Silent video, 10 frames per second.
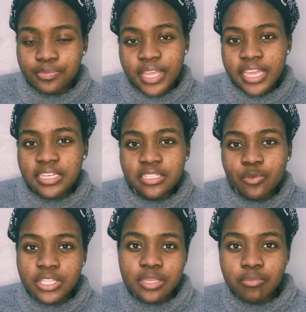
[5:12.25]
And what
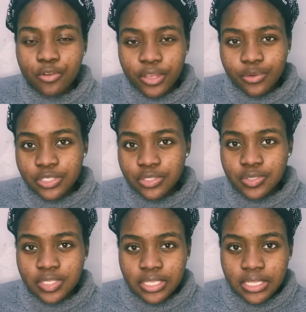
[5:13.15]
the employer wants to
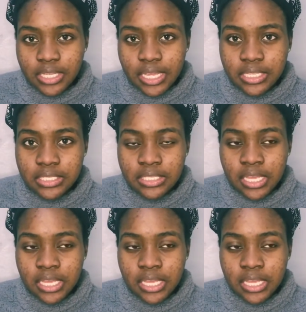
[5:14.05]
see is,